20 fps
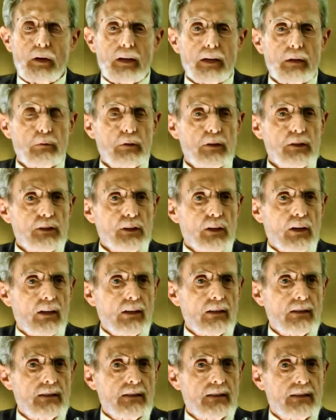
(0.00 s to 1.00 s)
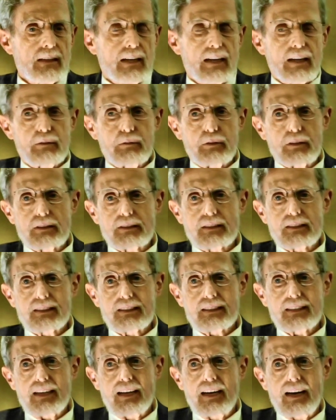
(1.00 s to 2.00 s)
when I was young, I
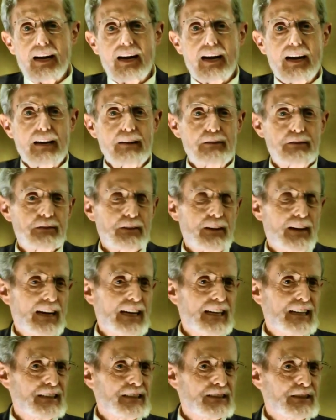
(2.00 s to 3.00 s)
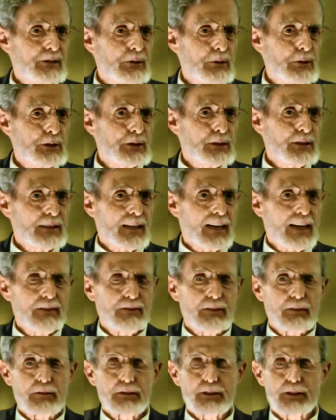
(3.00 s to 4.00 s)
was high flying in social
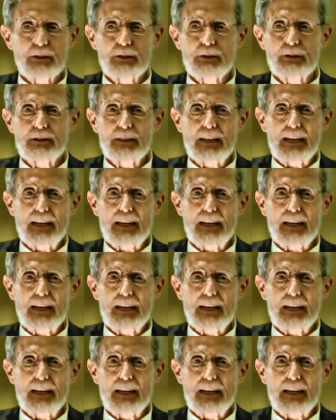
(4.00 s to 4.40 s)
life. I was a good